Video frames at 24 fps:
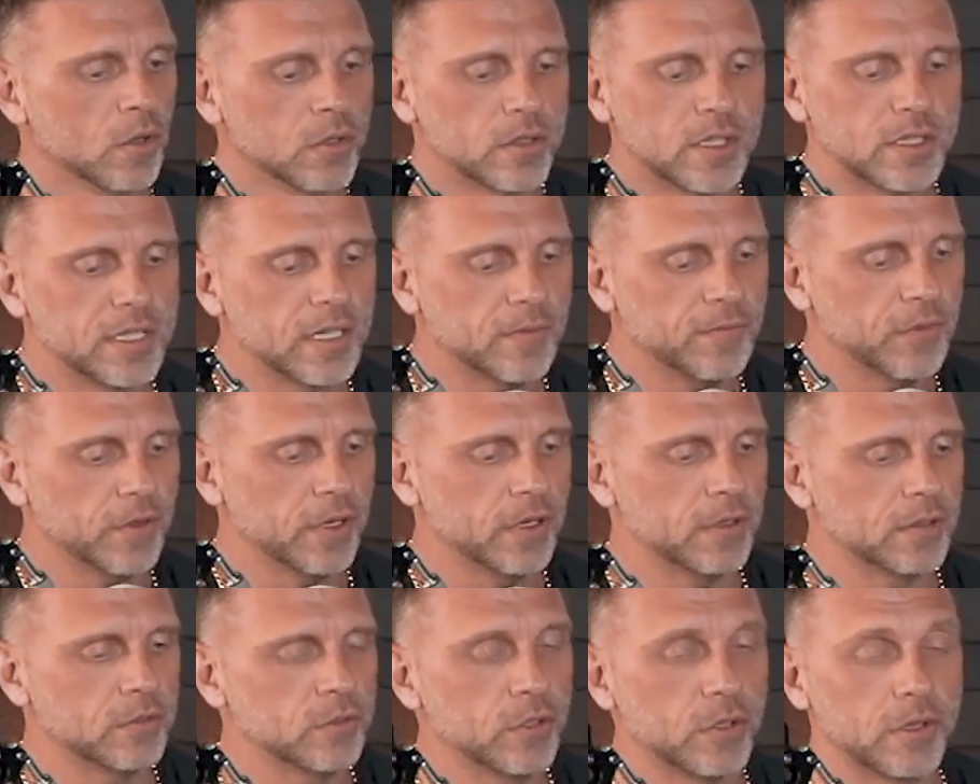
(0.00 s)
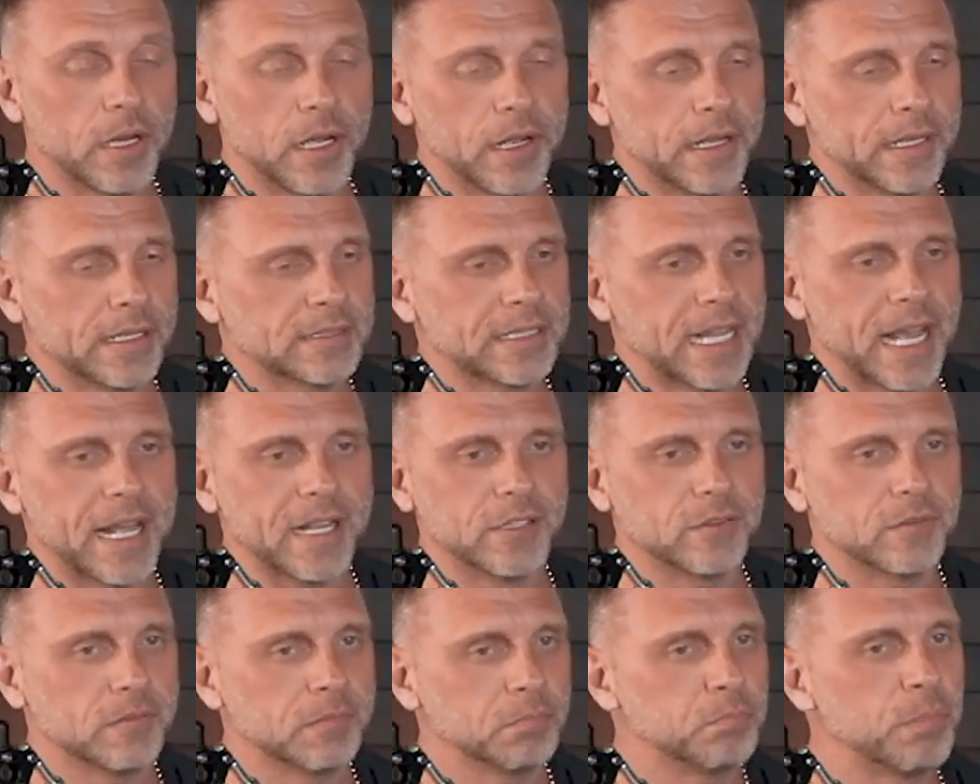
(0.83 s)
Different, dude, it's
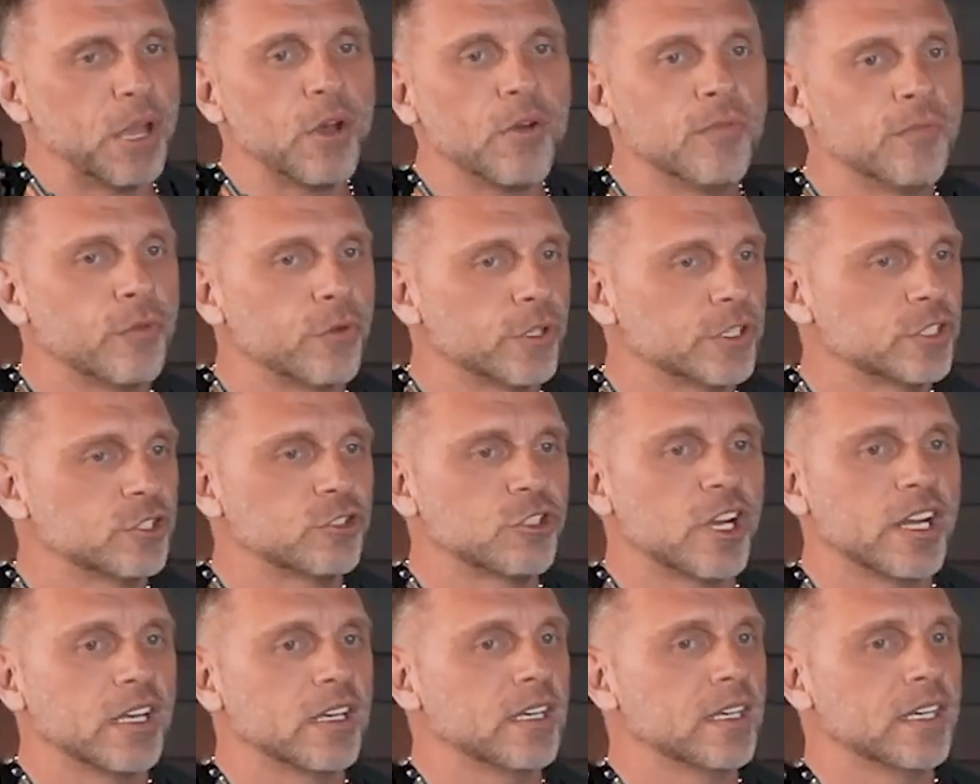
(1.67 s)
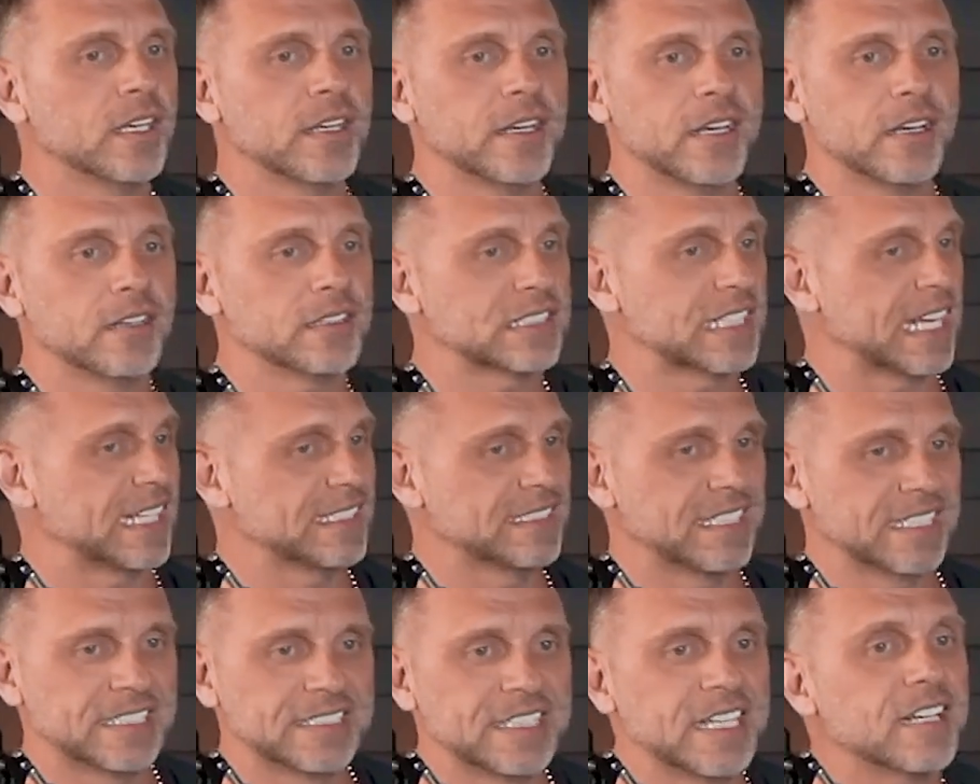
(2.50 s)
got Belfort's training in there. It's got
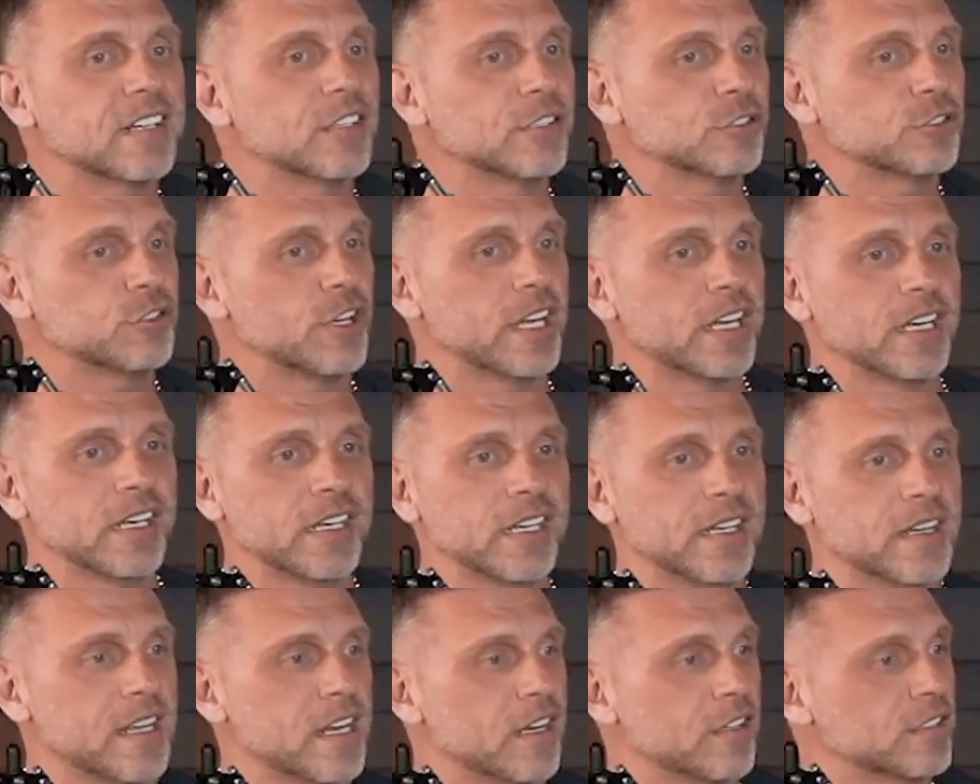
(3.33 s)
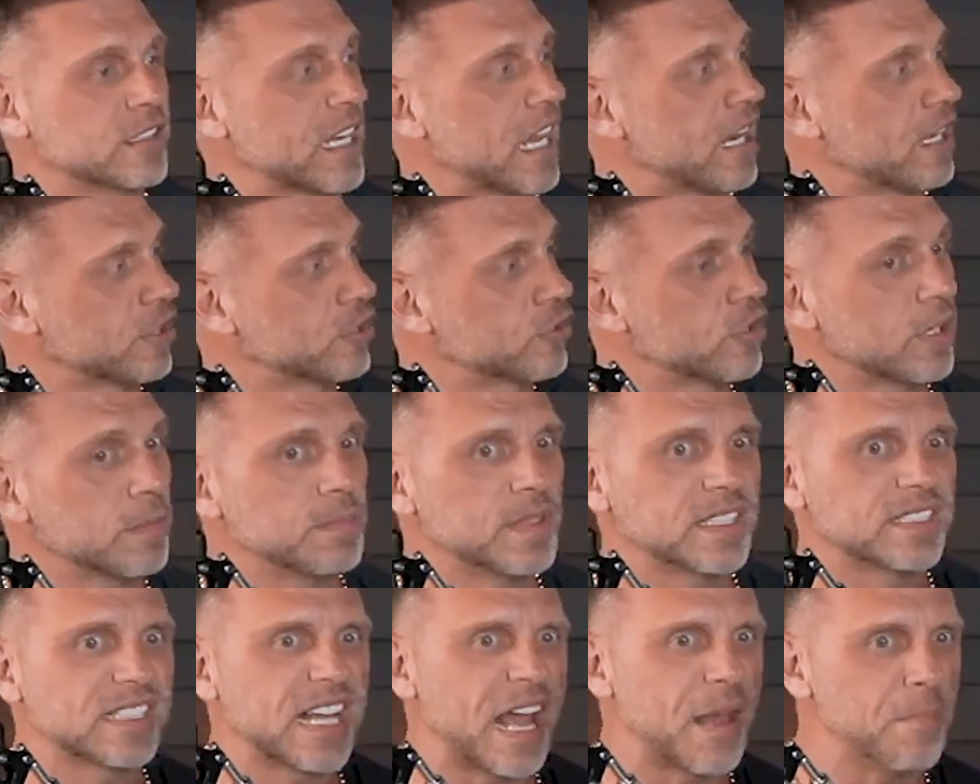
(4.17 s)
Zig Ziglar's training in there. It's got a script.
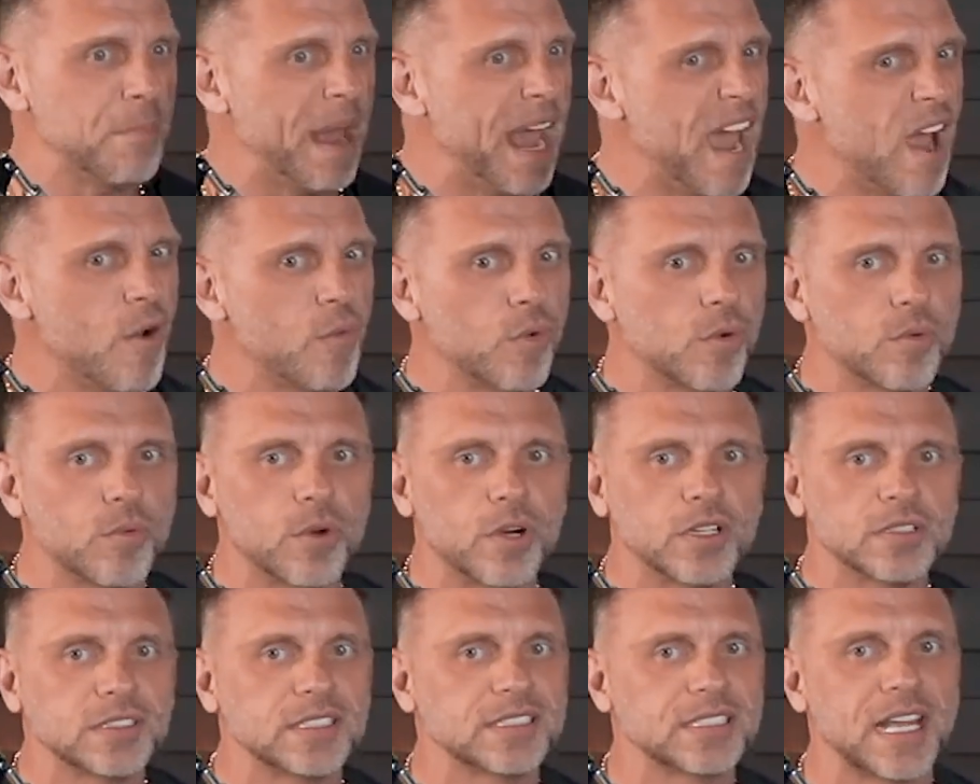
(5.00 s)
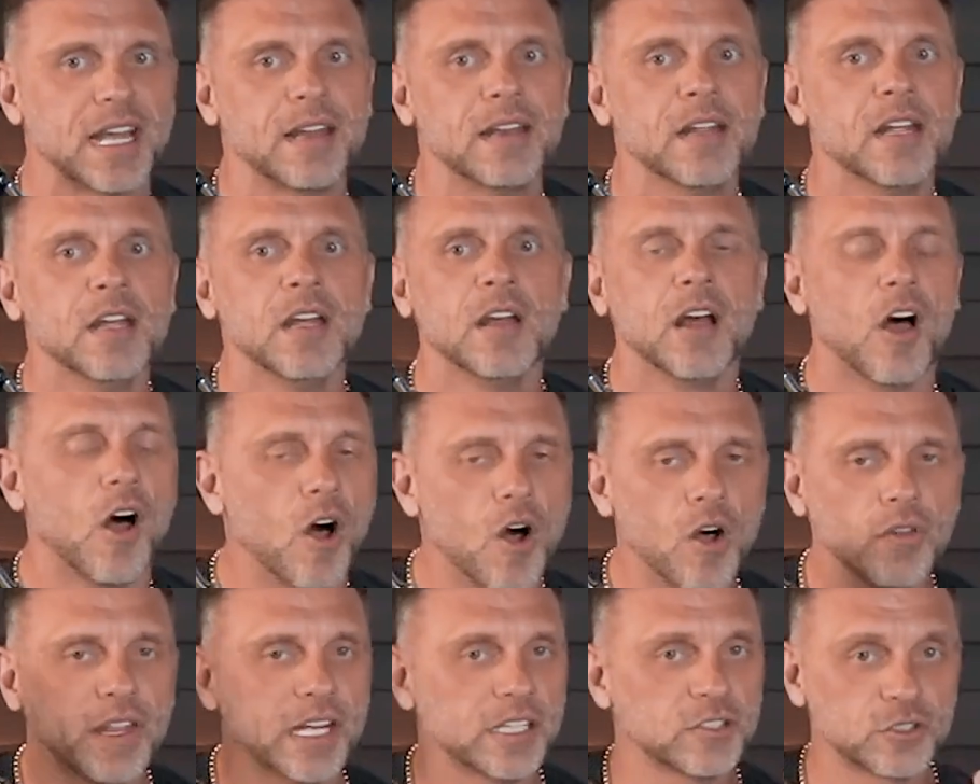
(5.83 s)
It's got power words. It's got
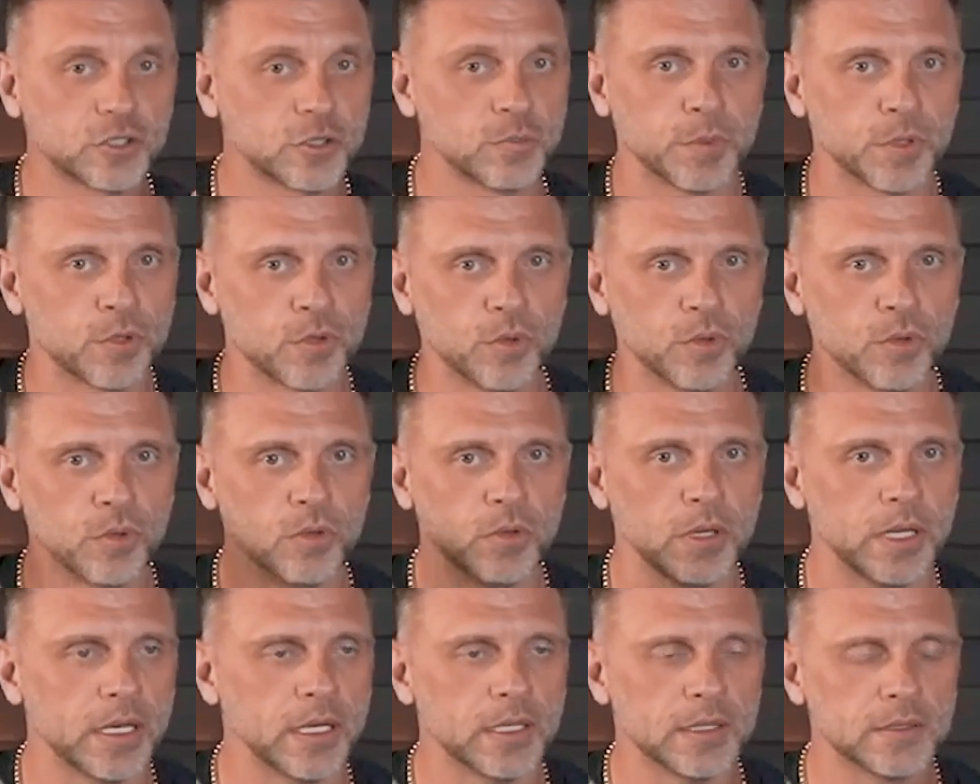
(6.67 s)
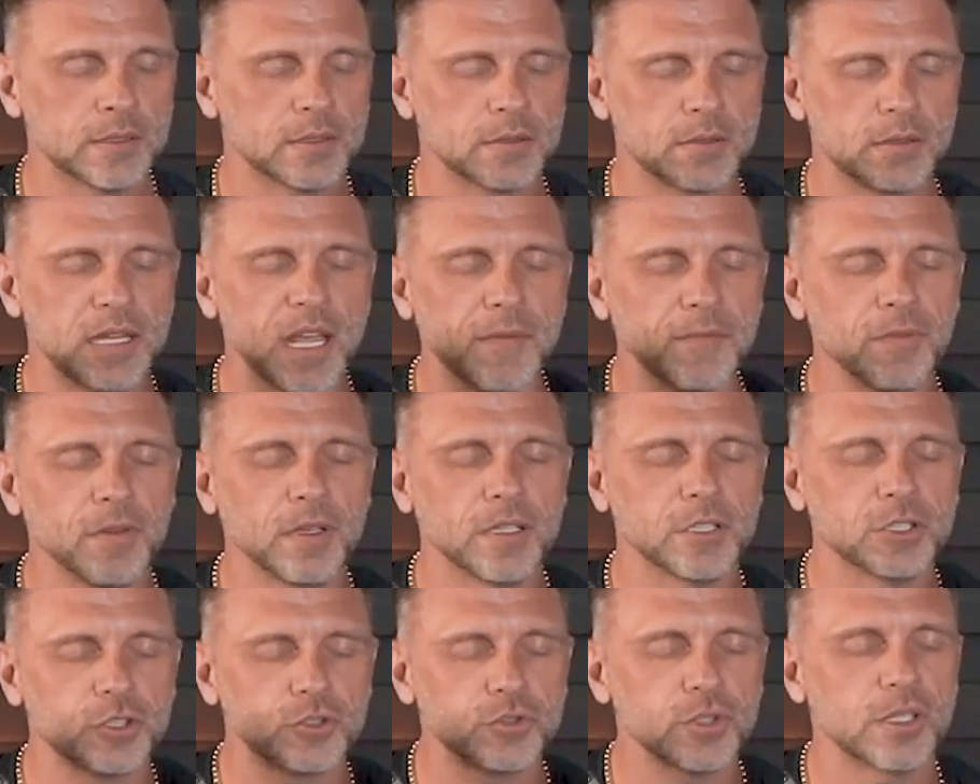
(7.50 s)
all that super cool, and has
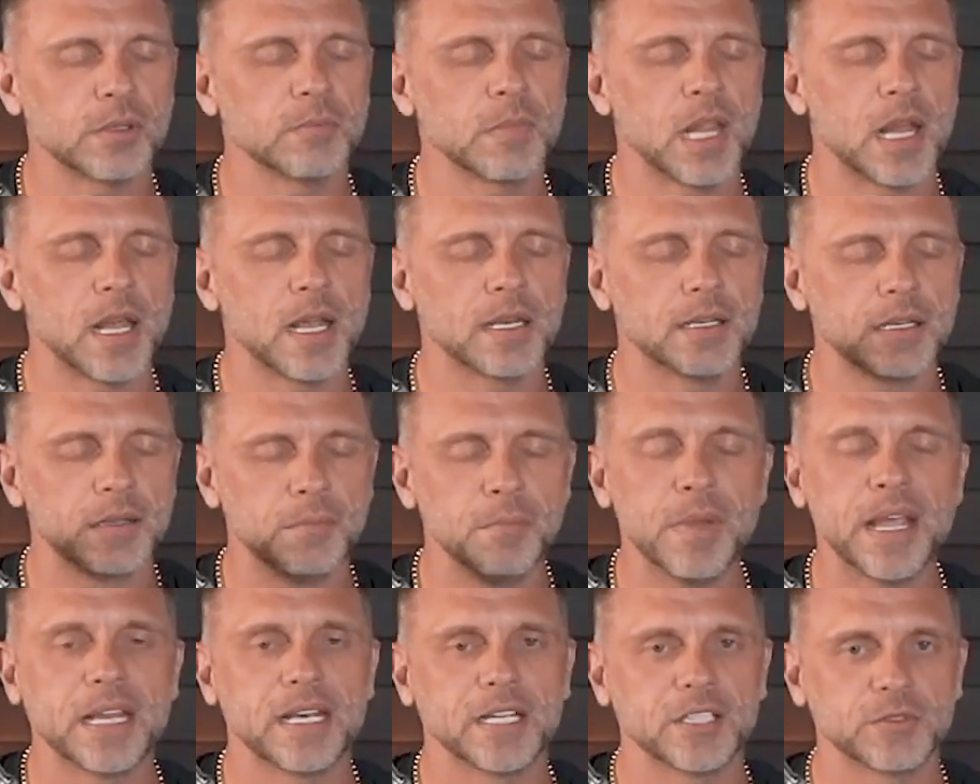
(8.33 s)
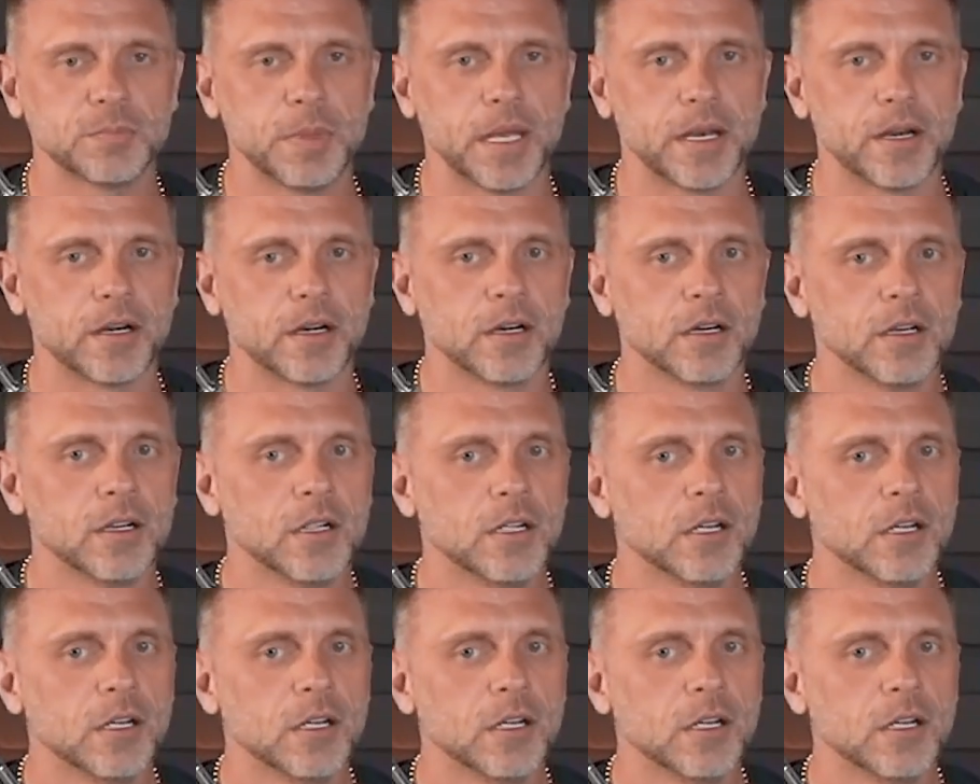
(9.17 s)
definitely streamlined and made us better.